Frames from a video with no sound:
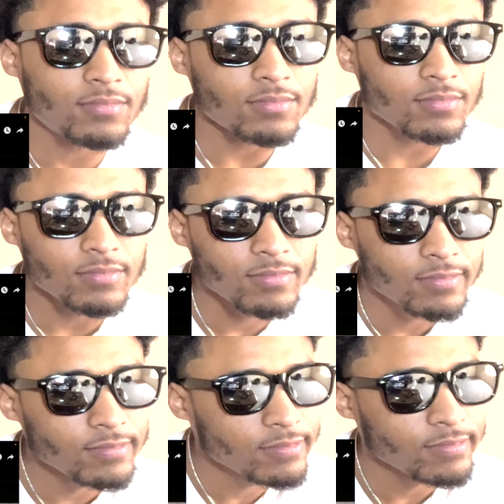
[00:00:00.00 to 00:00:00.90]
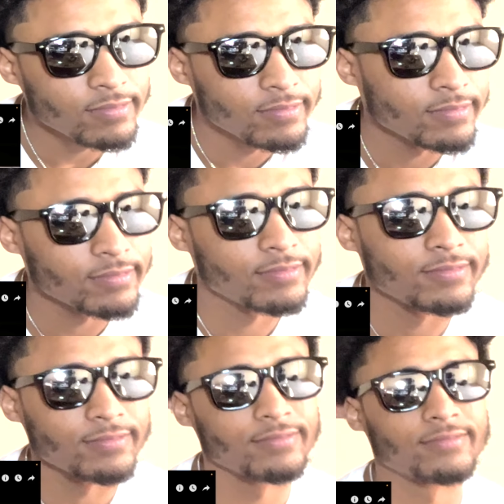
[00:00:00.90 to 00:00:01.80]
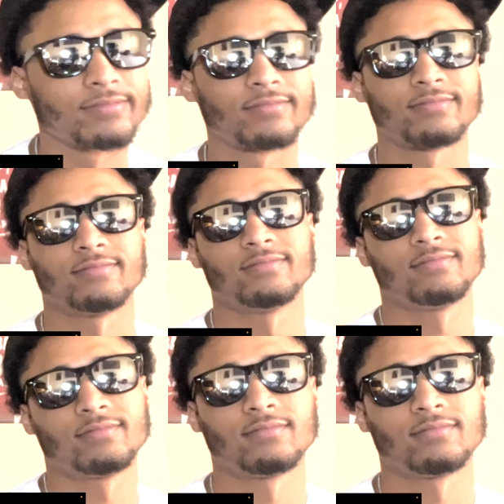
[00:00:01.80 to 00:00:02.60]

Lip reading: (not speaking)